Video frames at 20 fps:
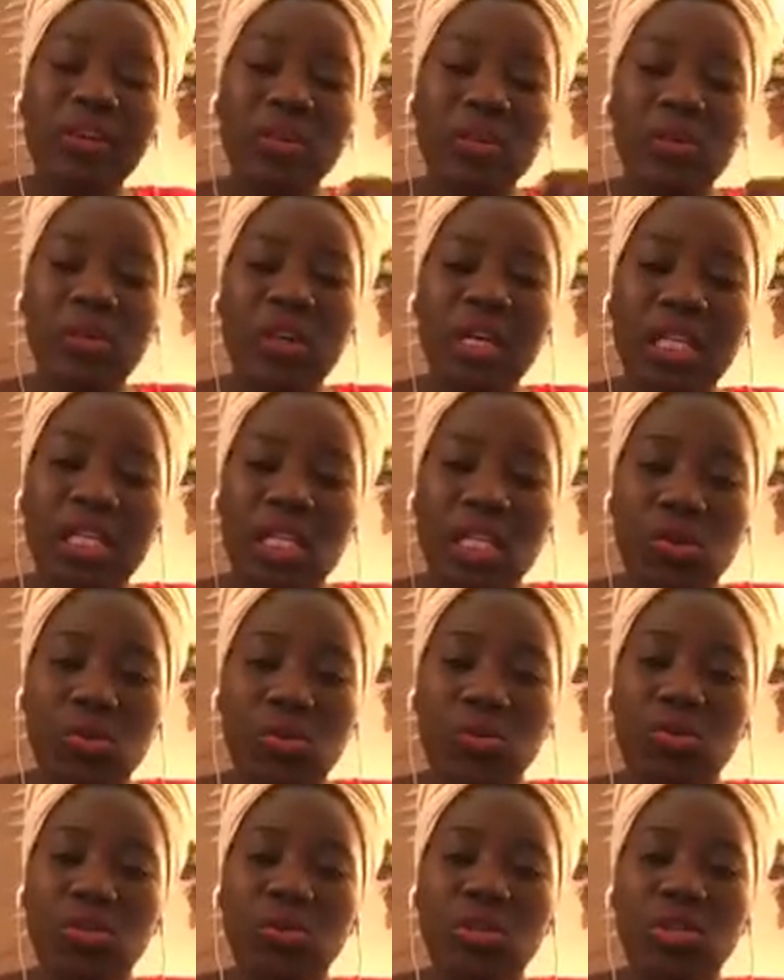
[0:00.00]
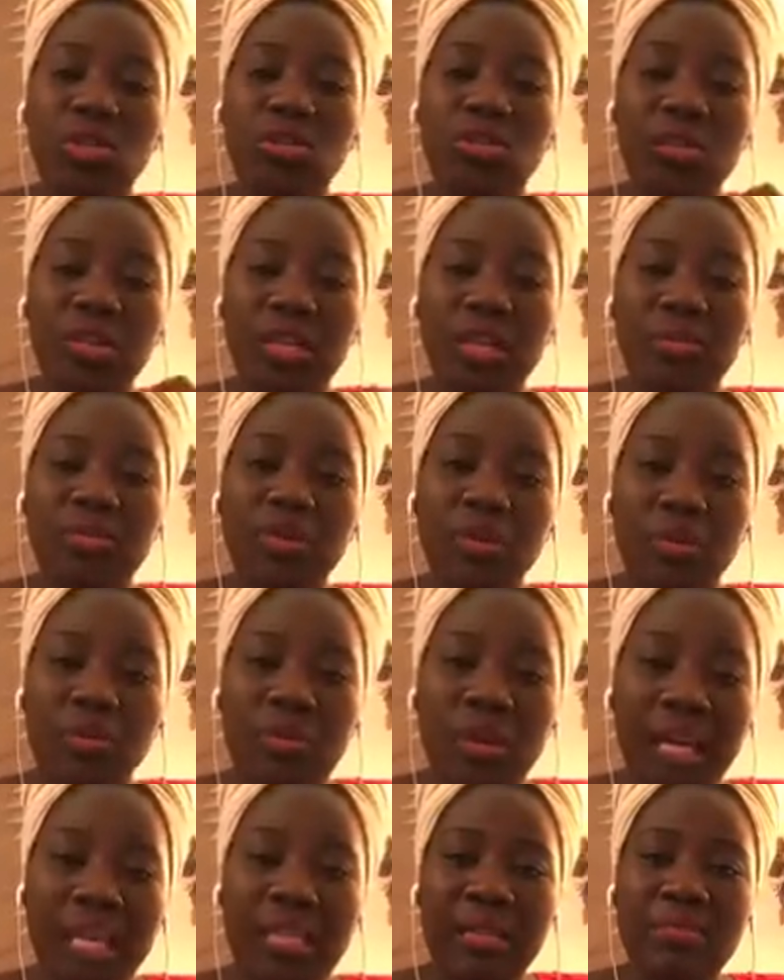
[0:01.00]
you can do to keep your
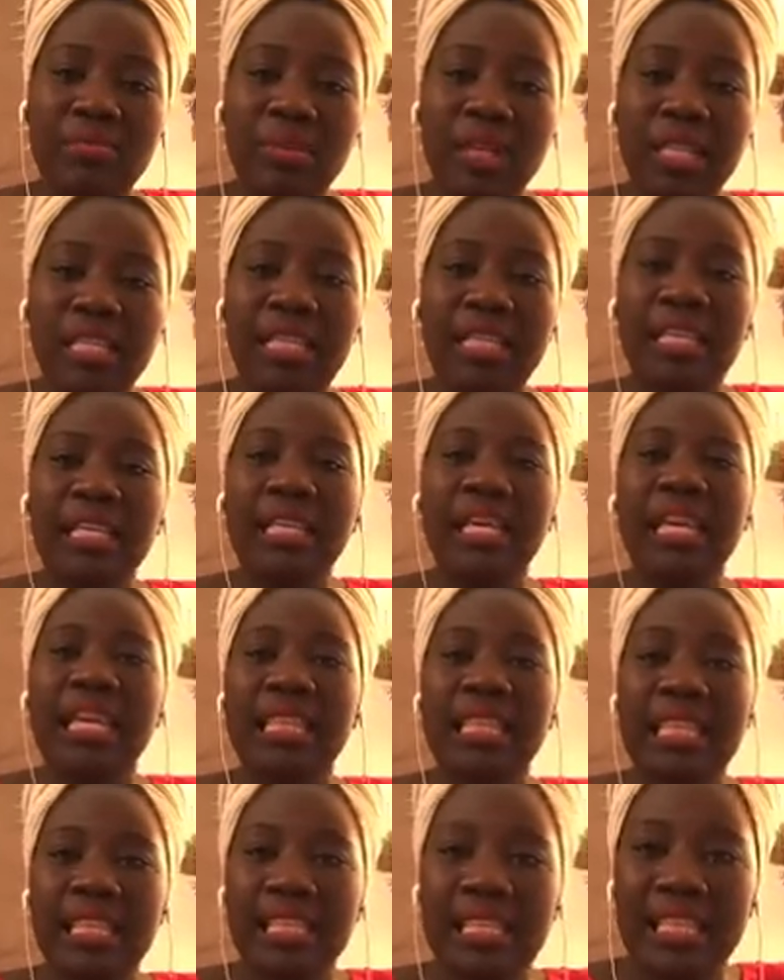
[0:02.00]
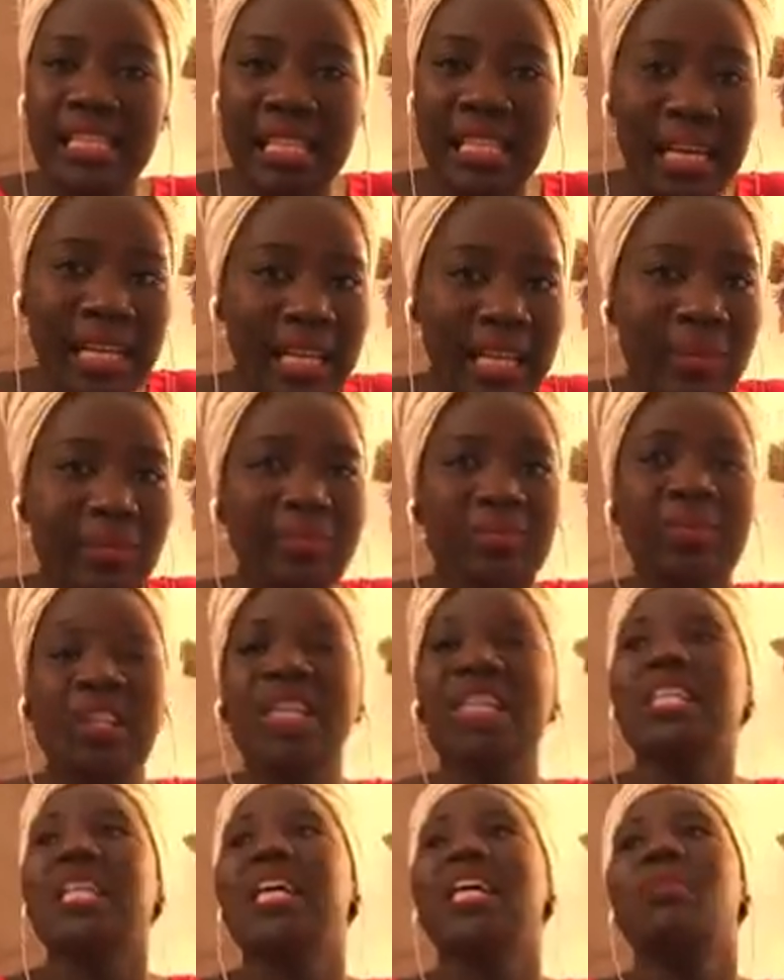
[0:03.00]
mind busy in this time.
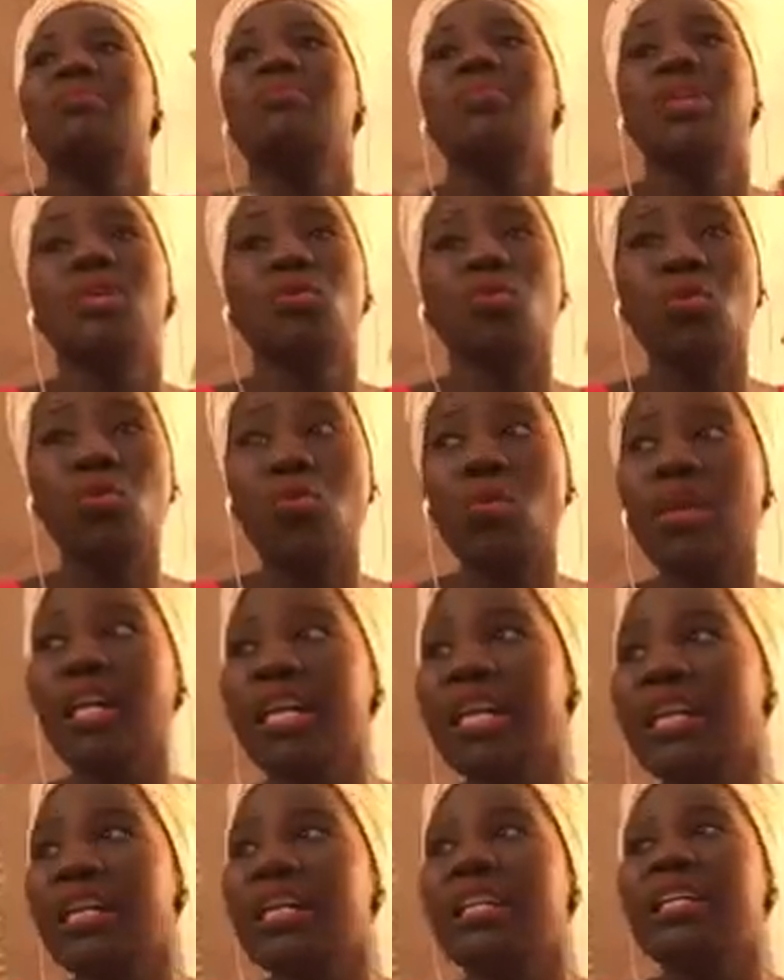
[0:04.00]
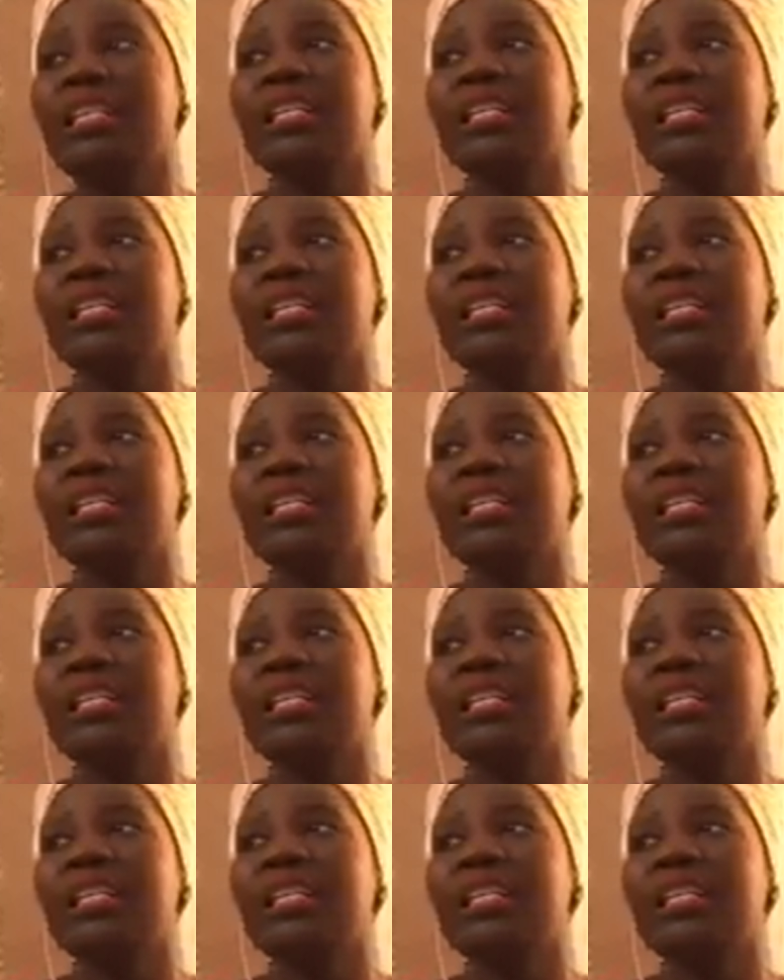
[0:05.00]
It can be cooking,